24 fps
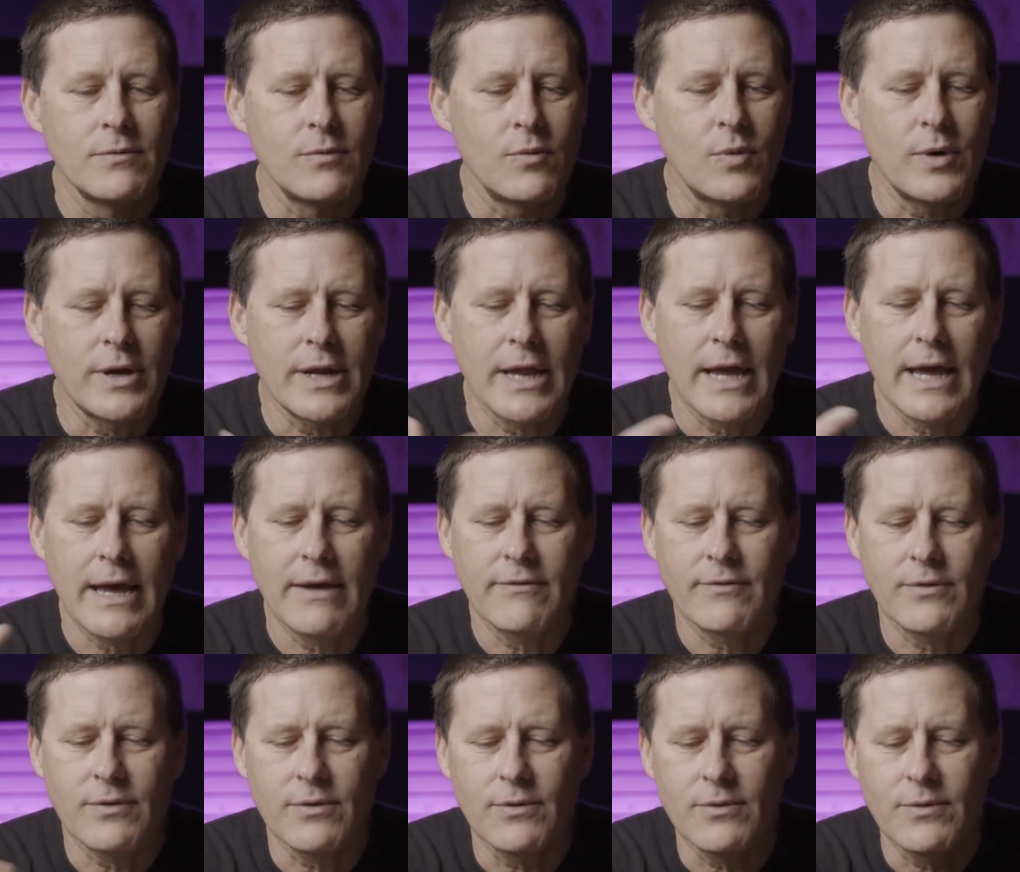What
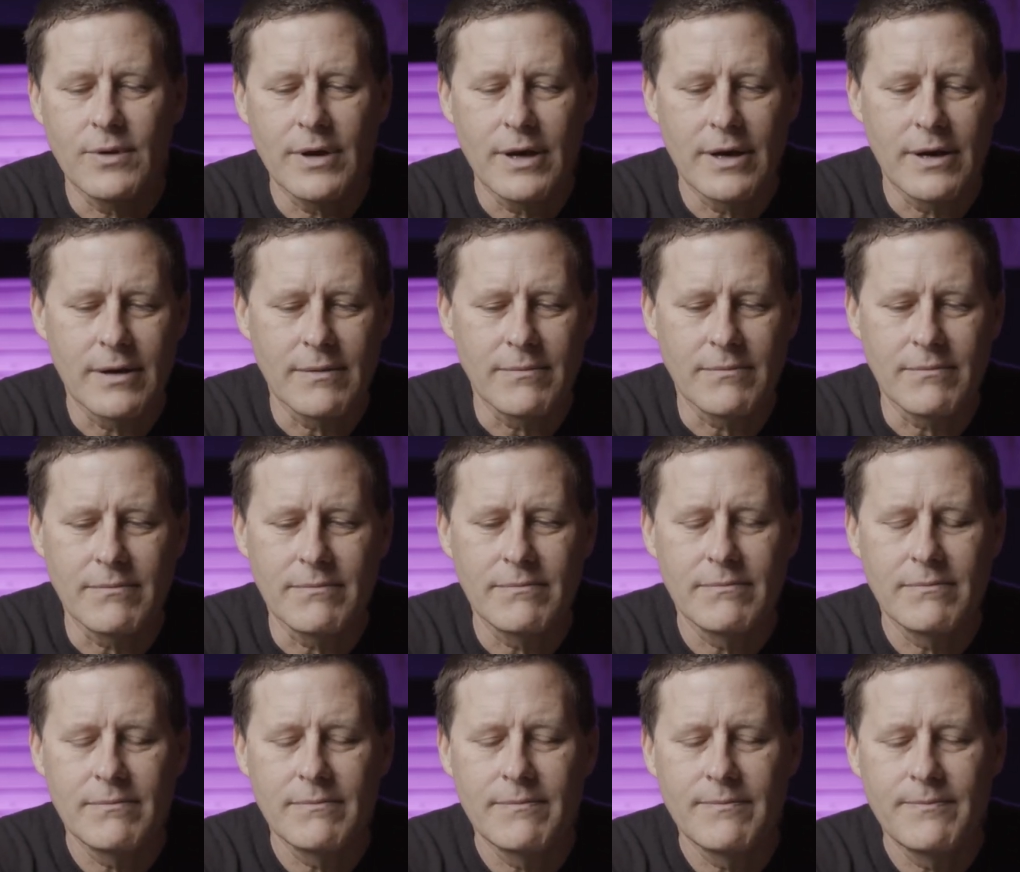do you
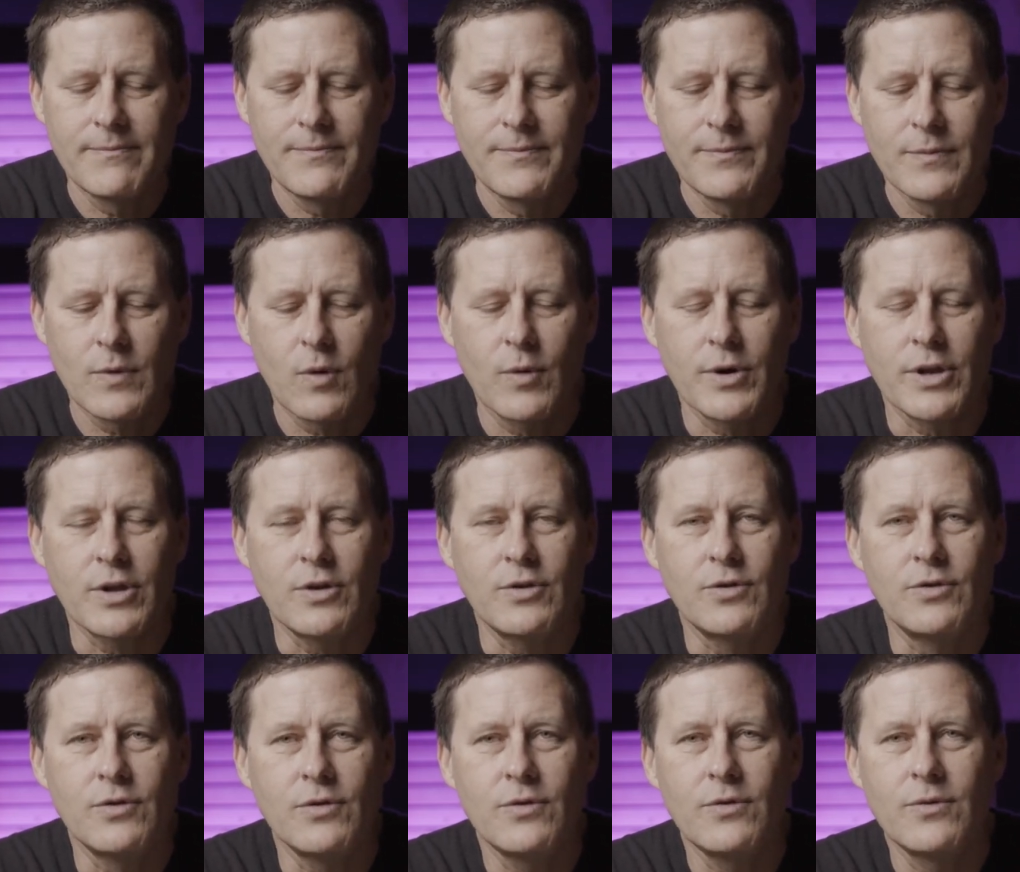
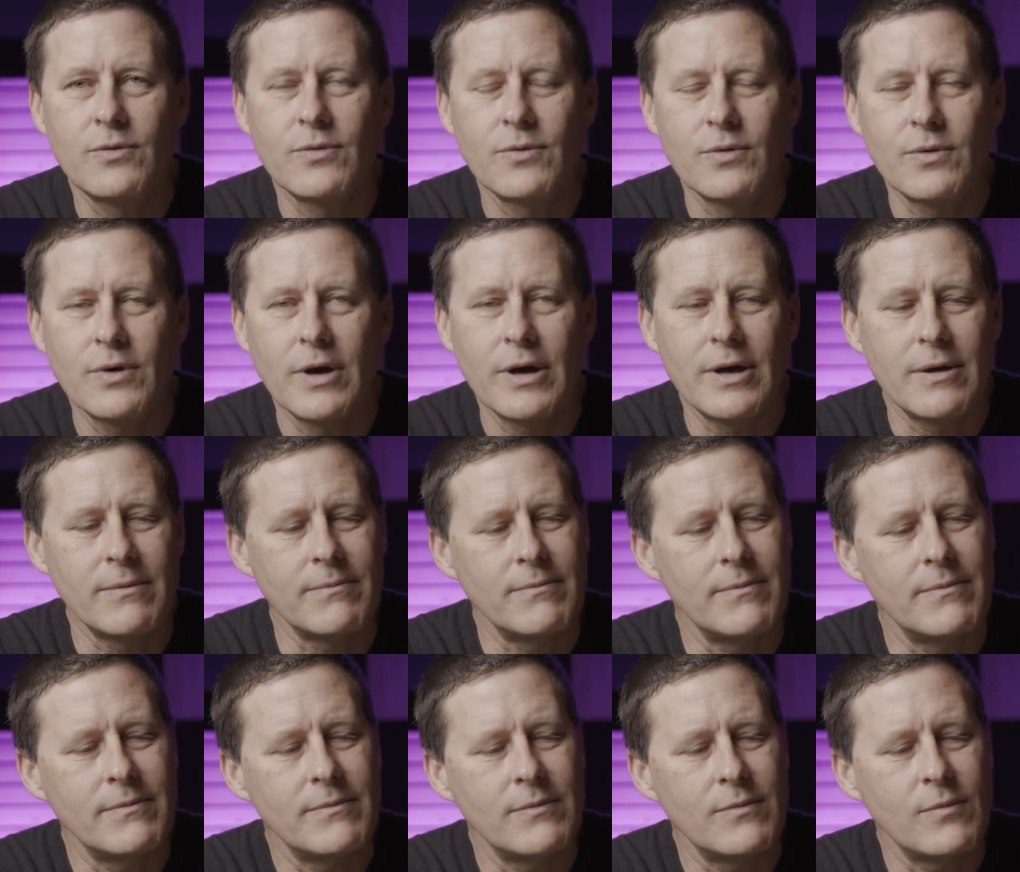
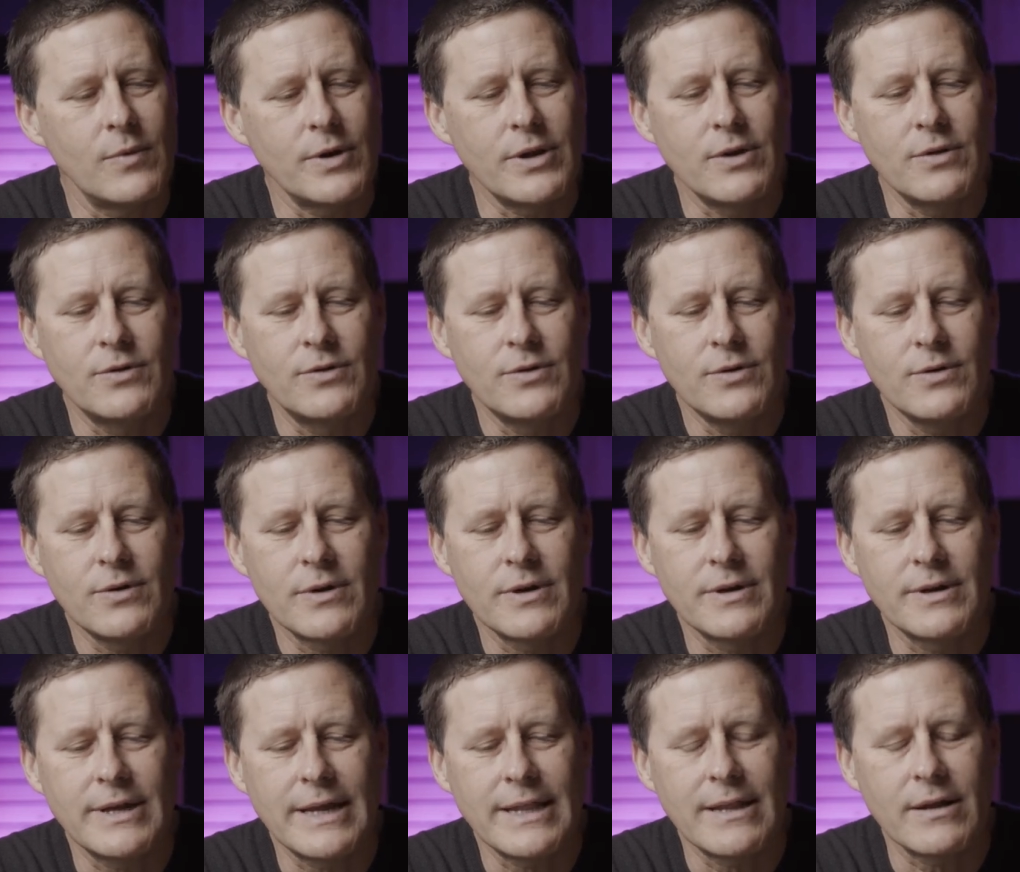do? What do you do on
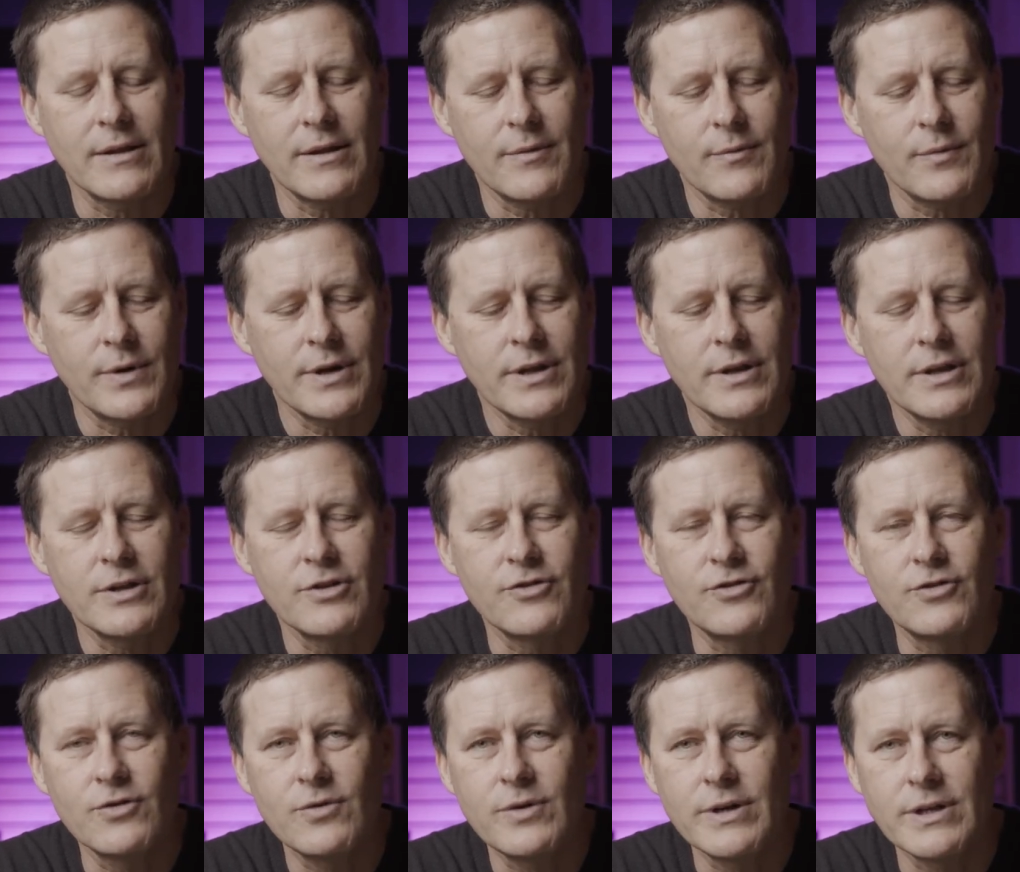a daily? What do you
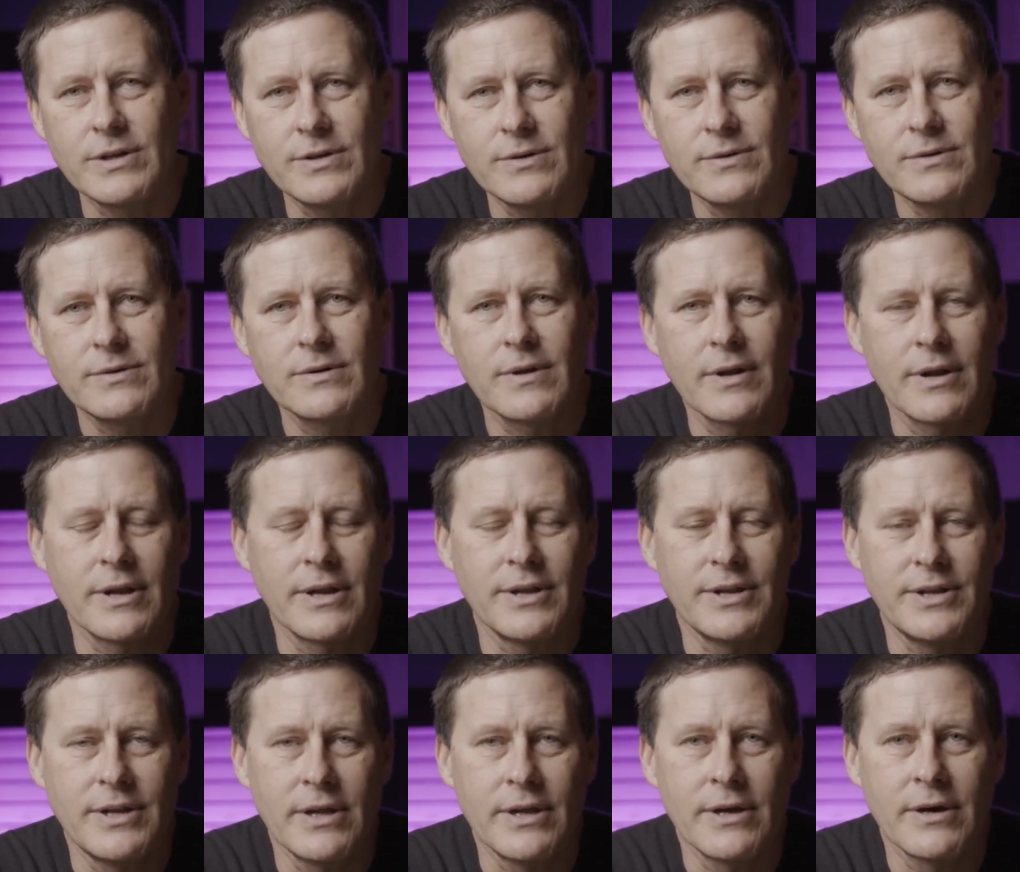enjoy doing
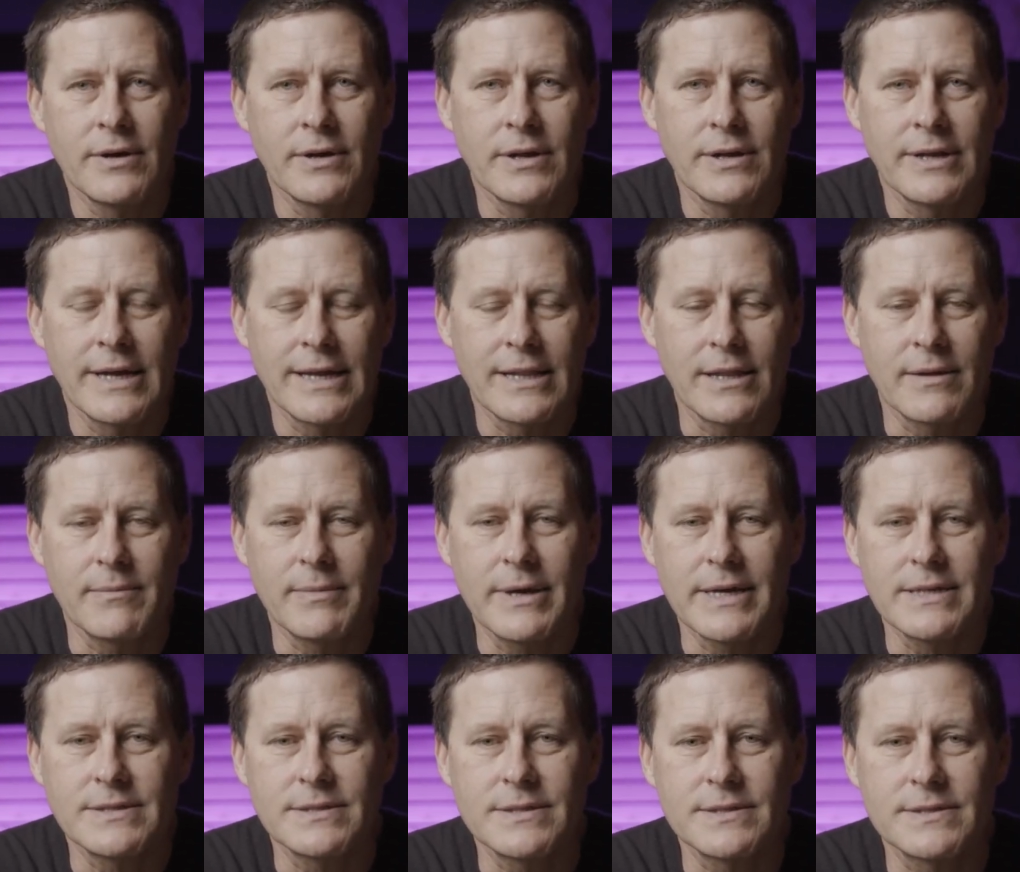on a daily
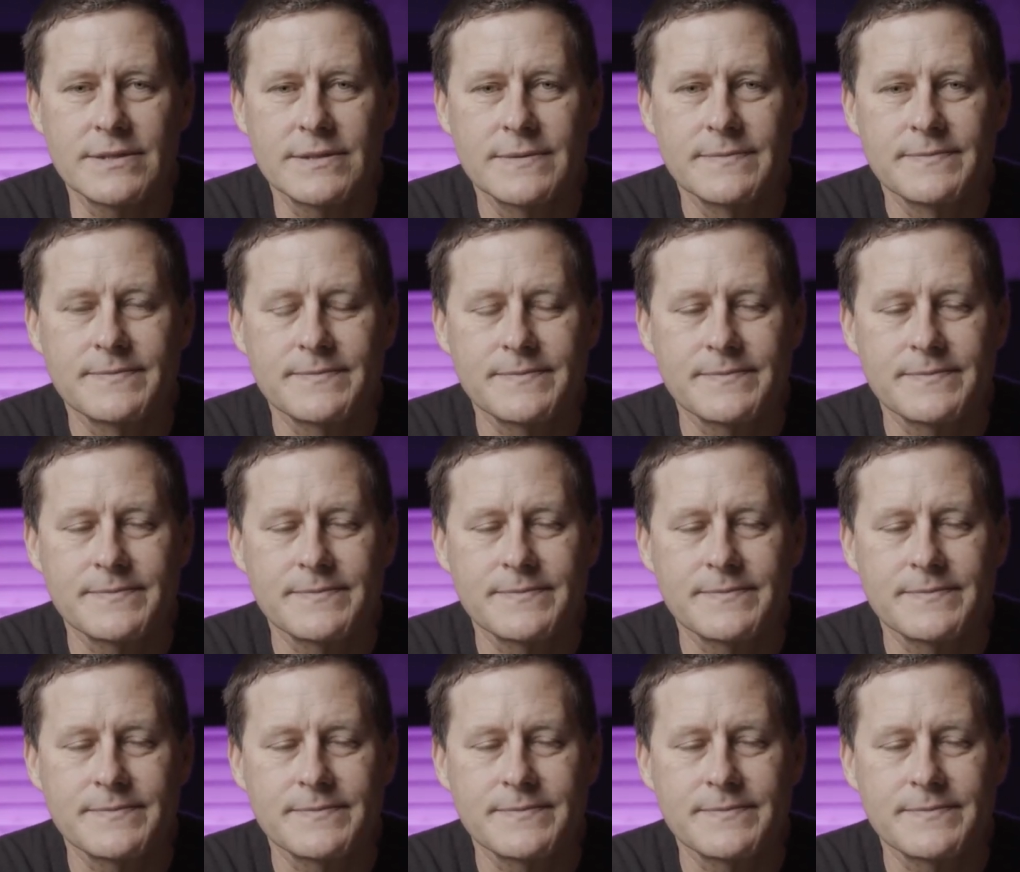basis?